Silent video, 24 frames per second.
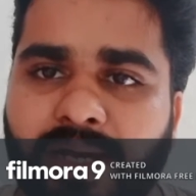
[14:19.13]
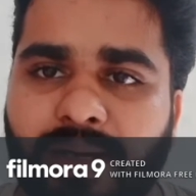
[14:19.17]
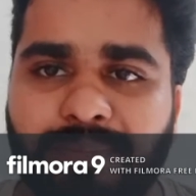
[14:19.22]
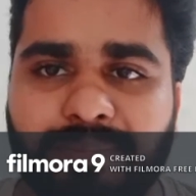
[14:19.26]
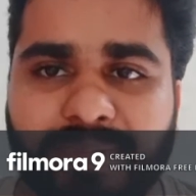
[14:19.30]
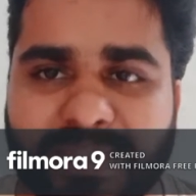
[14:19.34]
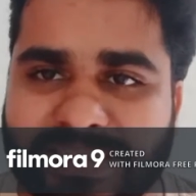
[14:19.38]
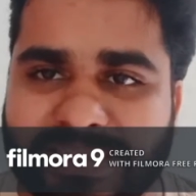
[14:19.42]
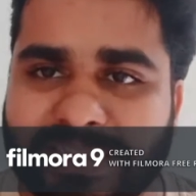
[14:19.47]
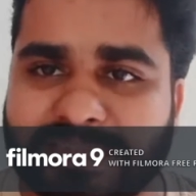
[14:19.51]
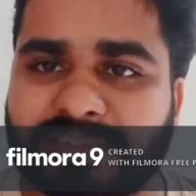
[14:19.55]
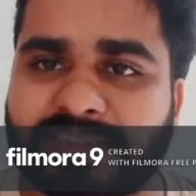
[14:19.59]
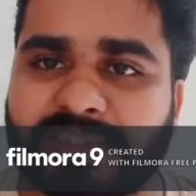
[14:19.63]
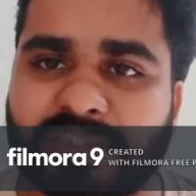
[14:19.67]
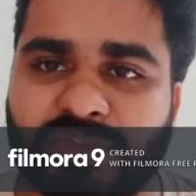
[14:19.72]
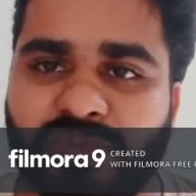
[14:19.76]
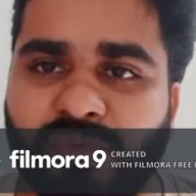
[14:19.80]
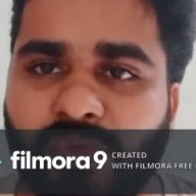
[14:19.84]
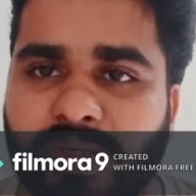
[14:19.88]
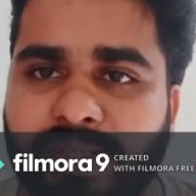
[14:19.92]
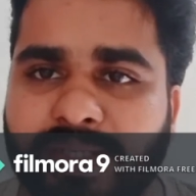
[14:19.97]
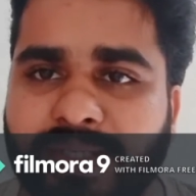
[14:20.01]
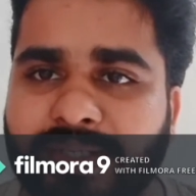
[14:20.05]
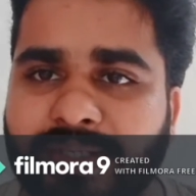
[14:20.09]
be
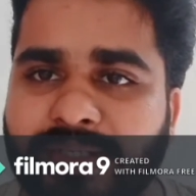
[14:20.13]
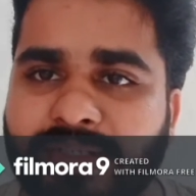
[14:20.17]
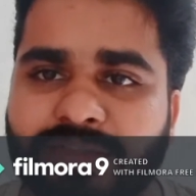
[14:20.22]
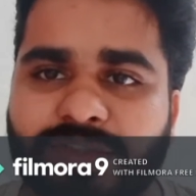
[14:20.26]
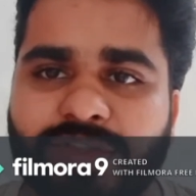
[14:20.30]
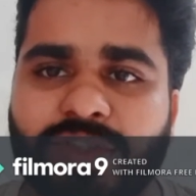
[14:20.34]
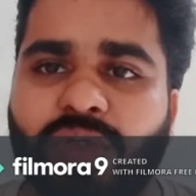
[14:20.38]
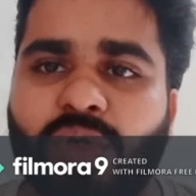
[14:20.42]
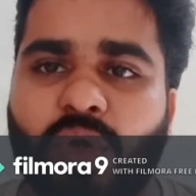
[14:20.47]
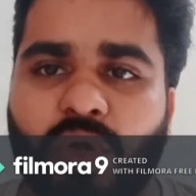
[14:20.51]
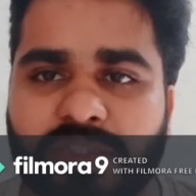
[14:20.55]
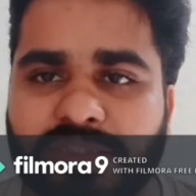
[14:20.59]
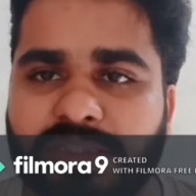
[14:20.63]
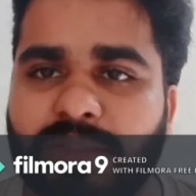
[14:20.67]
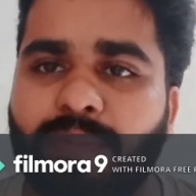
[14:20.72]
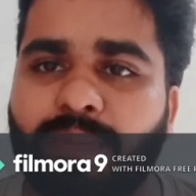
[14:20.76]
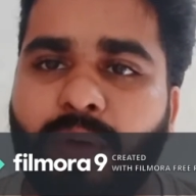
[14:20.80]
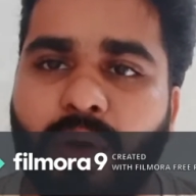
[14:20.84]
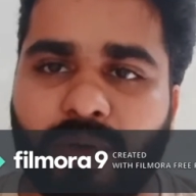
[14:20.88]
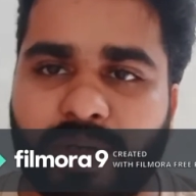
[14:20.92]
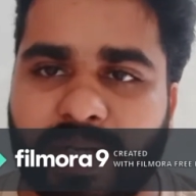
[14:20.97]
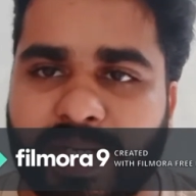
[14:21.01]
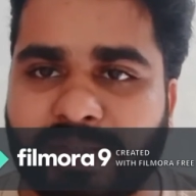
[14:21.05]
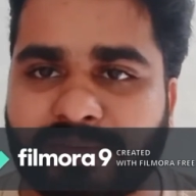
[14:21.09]
successful, he needs to cross the
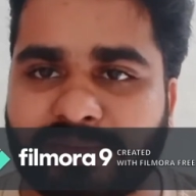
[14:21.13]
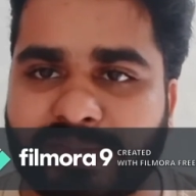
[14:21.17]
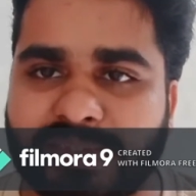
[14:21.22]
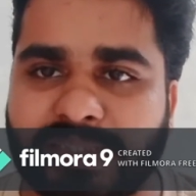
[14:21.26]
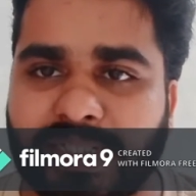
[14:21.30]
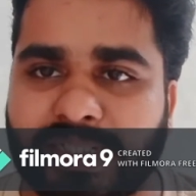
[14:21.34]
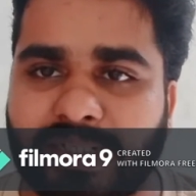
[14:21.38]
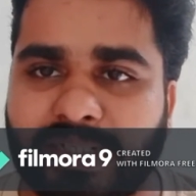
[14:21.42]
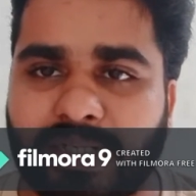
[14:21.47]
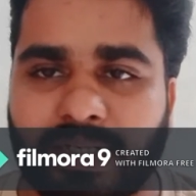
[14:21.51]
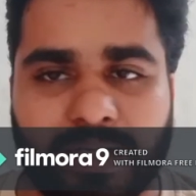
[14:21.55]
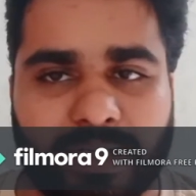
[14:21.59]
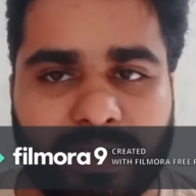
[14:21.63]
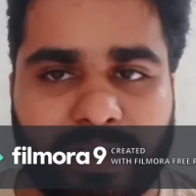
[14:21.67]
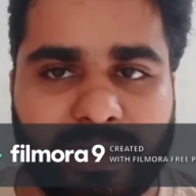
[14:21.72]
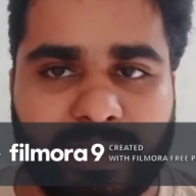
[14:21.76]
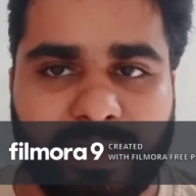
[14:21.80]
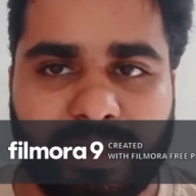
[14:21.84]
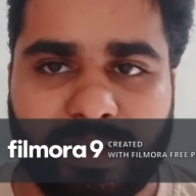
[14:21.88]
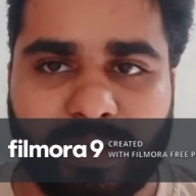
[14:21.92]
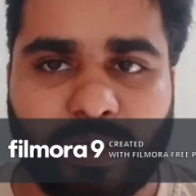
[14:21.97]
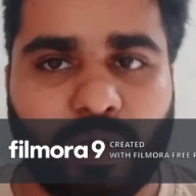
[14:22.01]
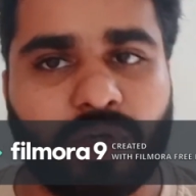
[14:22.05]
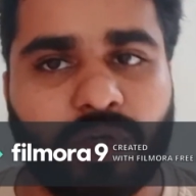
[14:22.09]
boundary of the jungle
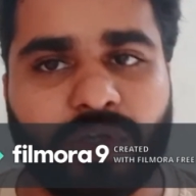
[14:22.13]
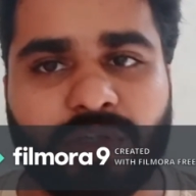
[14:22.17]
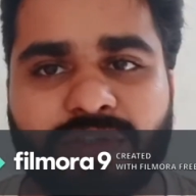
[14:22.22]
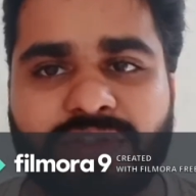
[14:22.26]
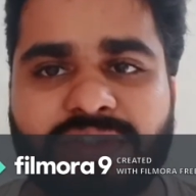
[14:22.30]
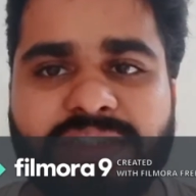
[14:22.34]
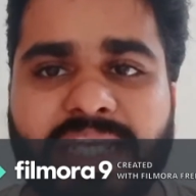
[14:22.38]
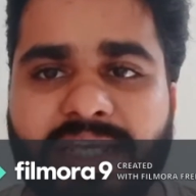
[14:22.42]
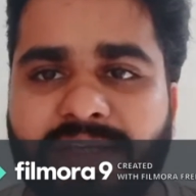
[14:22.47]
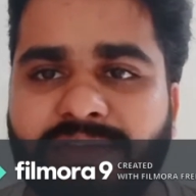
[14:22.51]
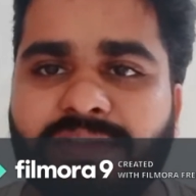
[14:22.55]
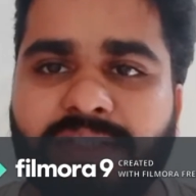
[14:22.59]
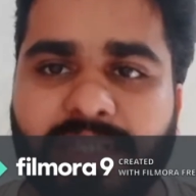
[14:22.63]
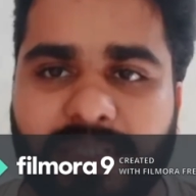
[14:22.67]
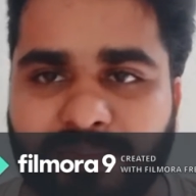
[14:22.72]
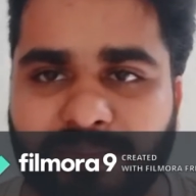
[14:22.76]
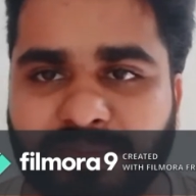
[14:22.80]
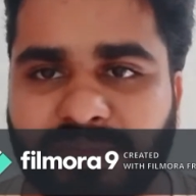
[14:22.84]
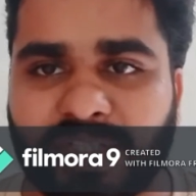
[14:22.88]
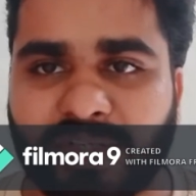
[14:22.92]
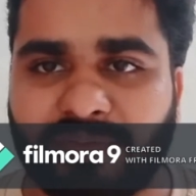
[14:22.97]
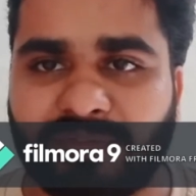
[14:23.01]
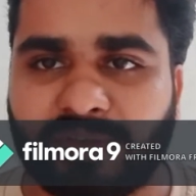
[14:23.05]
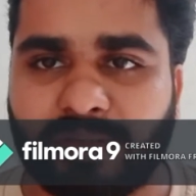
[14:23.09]
in order to save
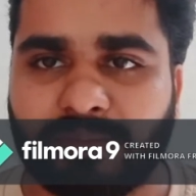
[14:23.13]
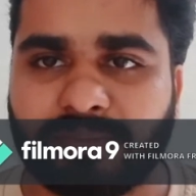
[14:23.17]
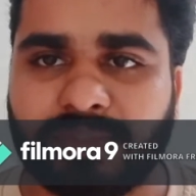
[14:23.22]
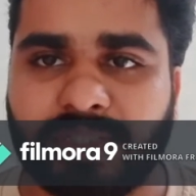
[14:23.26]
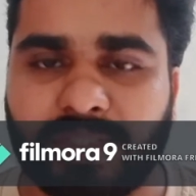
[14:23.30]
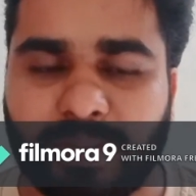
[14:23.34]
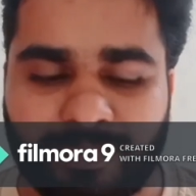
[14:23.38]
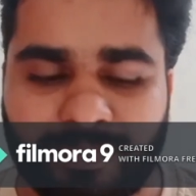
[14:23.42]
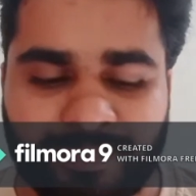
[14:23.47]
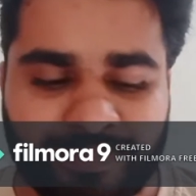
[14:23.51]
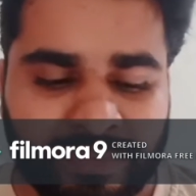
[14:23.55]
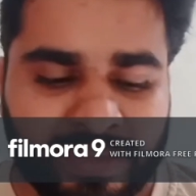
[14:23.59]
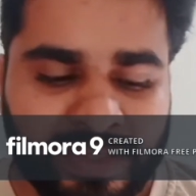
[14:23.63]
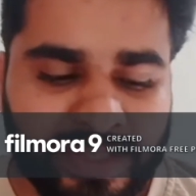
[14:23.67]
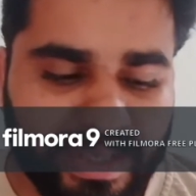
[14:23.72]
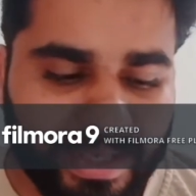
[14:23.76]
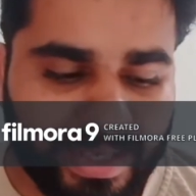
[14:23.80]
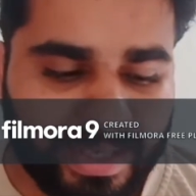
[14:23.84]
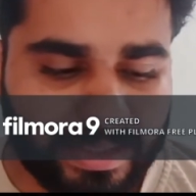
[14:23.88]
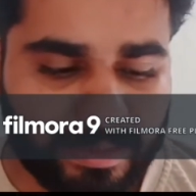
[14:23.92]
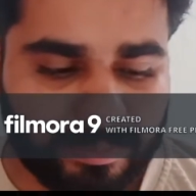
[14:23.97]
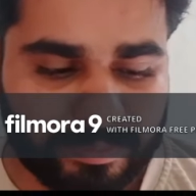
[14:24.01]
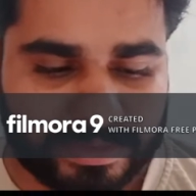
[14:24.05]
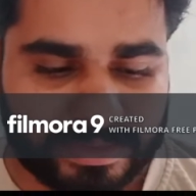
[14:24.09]
himself from the
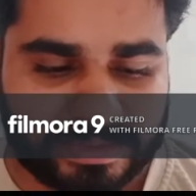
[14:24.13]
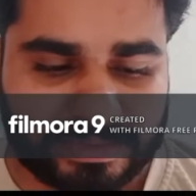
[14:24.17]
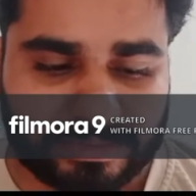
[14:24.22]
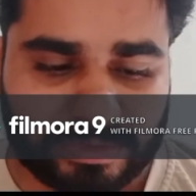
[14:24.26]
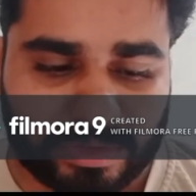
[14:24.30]
enemies.